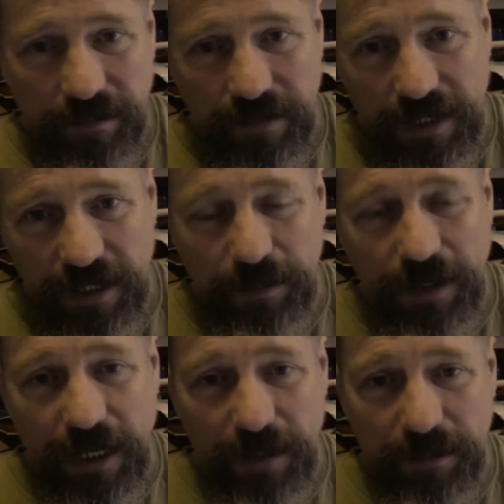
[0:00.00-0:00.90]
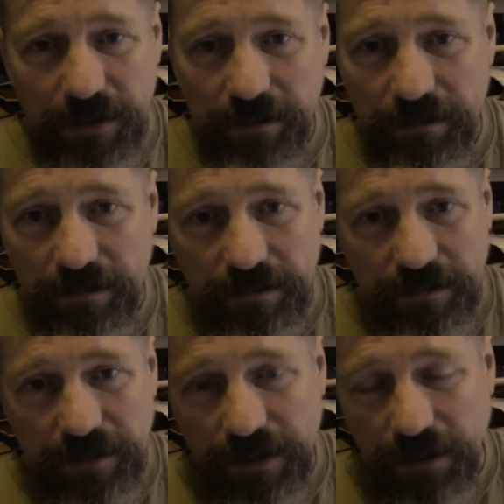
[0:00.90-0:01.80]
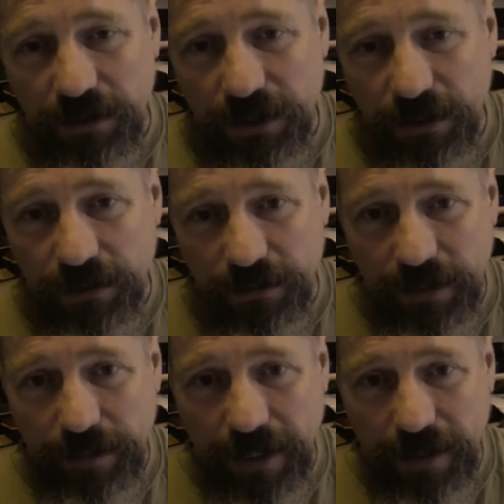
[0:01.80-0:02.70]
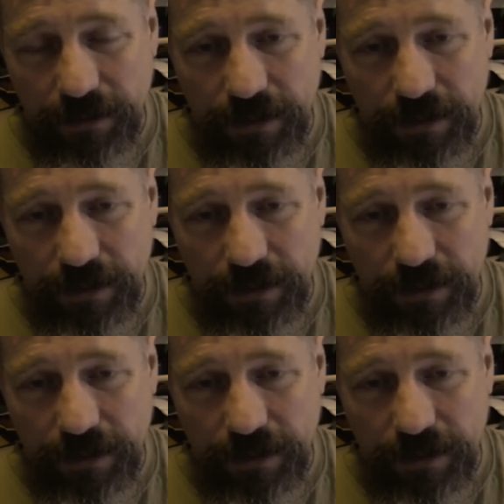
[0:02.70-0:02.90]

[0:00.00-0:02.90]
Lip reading: is perhaps, £2 or £3.